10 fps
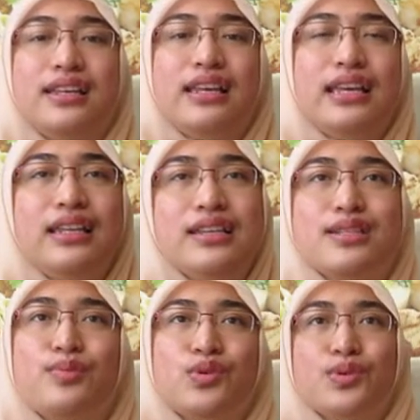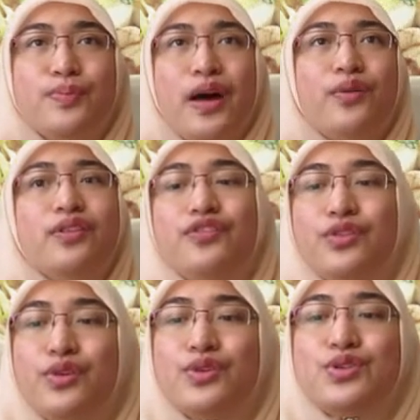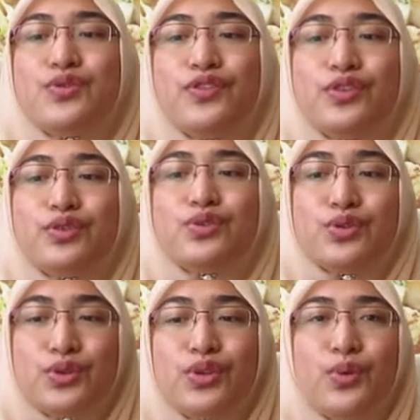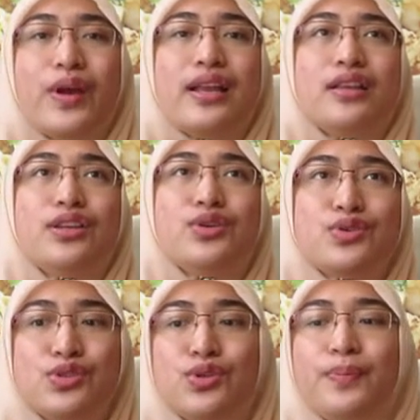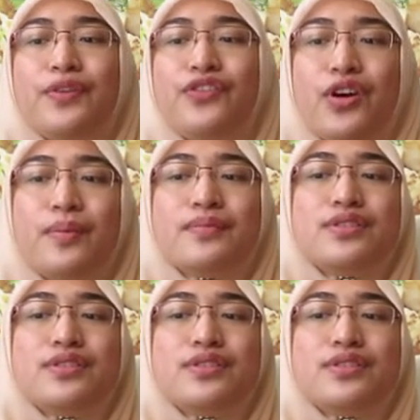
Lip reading: It is most powerful, useful tool when used to perform